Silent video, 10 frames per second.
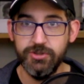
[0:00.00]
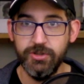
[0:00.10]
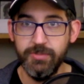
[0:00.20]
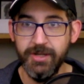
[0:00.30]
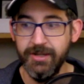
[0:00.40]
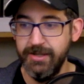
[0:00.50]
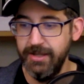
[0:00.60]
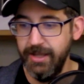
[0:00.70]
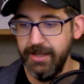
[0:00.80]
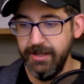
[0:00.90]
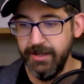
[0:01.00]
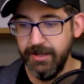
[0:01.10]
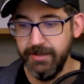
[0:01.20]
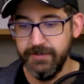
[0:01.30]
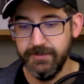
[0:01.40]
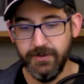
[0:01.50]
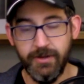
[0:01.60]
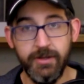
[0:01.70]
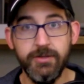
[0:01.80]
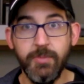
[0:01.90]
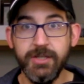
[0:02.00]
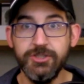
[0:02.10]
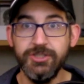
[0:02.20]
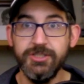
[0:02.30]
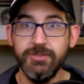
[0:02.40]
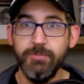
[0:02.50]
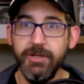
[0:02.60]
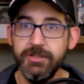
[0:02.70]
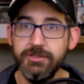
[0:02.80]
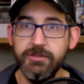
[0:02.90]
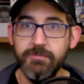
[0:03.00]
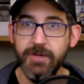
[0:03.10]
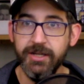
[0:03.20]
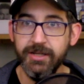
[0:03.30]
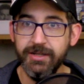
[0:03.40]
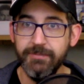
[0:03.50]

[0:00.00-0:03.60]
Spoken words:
Jeremy, and you might see some pics of my